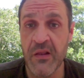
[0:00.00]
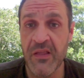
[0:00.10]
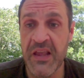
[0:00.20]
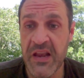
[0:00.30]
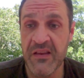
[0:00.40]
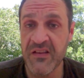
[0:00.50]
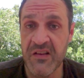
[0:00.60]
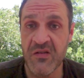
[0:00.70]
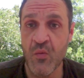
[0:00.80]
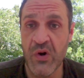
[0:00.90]
thinking this
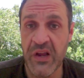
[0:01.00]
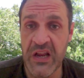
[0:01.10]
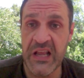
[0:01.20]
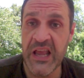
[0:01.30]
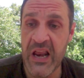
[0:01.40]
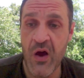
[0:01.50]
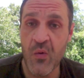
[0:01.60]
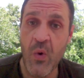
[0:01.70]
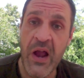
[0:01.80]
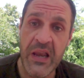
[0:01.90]
is going to get
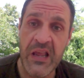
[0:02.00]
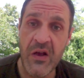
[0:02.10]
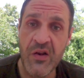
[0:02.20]
on Whitey,